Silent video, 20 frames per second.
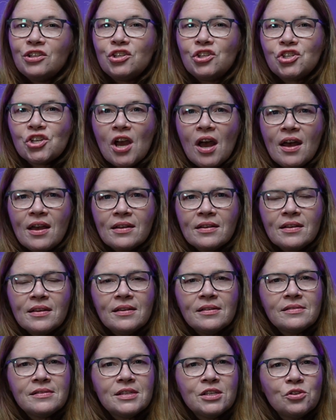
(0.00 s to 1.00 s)
Judd
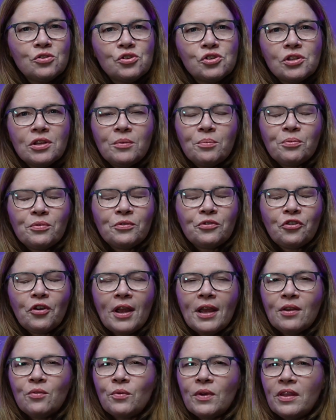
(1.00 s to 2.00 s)
is usually
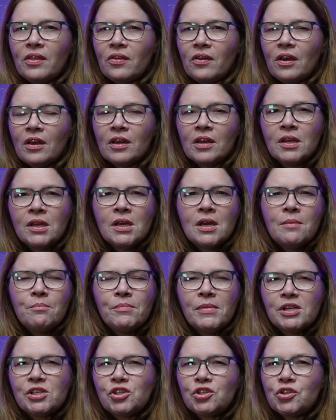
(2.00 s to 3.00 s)
portrayed with a
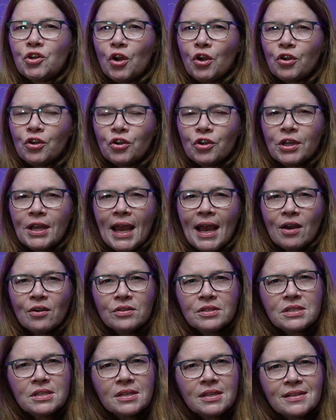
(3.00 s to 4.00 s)
much darker
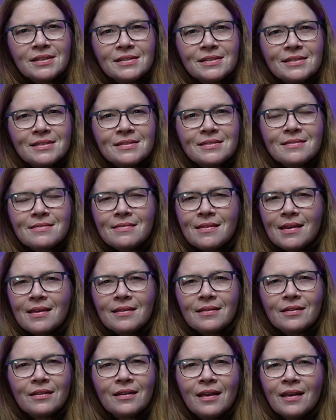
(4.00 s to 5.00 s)
countenance
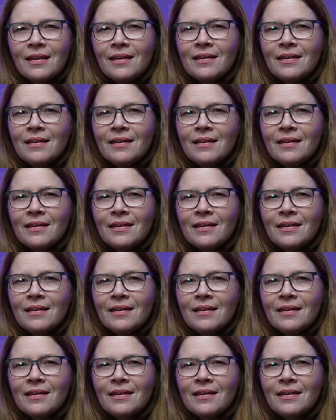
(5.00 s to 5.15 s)
than